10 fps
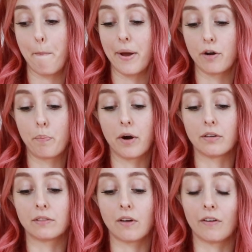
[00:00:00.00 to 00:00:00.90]
Metal
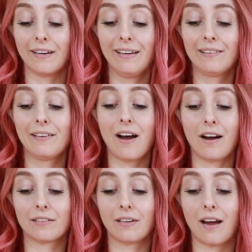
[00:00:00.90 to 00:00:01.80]
parts are easily
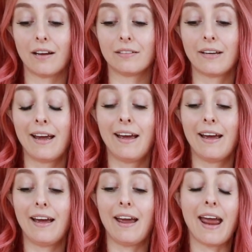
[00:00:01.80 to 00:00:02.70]
oxidized
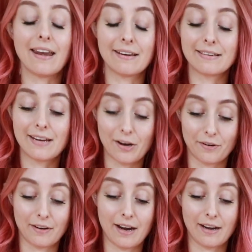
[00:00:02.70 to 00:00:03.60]
and
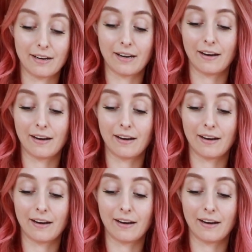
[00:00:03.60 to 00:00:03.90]
deteriorated.